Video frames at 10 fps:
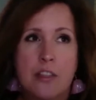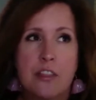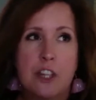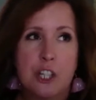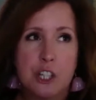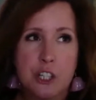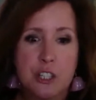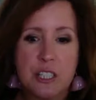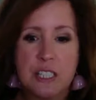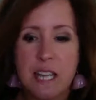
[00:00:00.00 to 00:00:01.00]

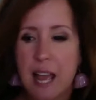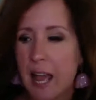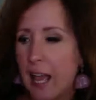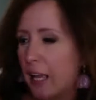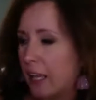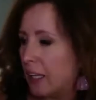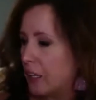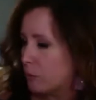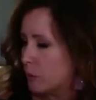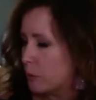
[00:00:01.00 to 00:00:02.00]
Thursday, I
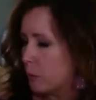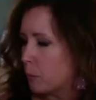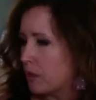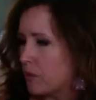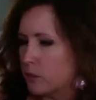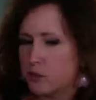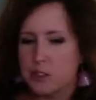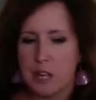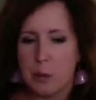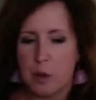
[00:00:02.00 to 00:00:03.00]
don't remember what
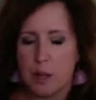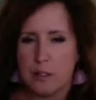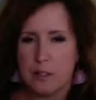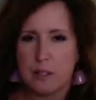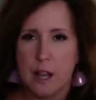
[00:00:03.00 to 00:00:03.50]
Thursday was.